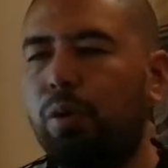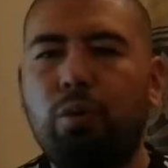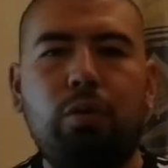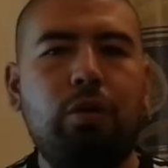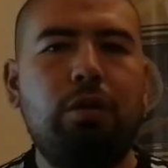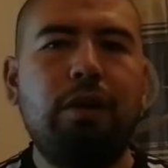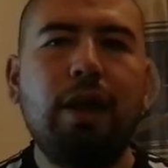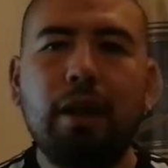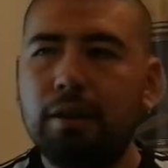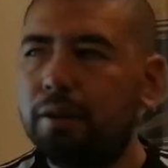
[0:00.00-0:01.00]
production
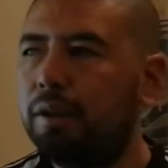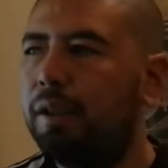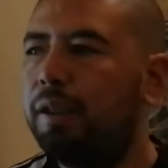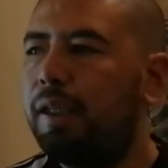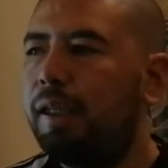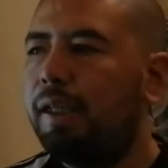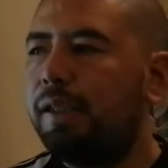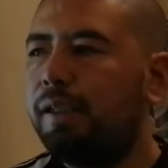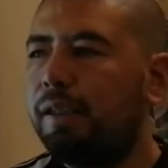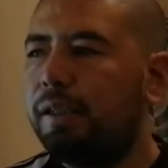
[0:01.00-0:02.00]
tasks.
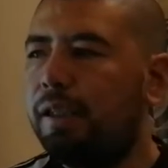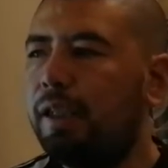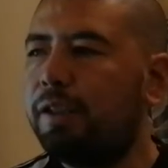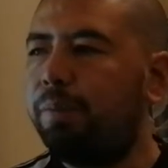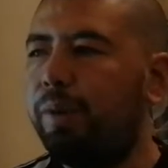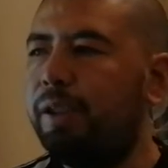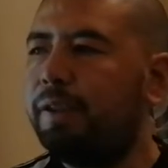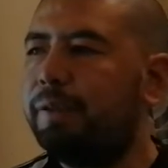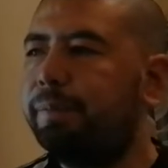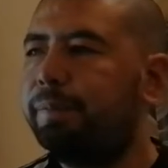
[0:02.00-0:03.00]
Next, please.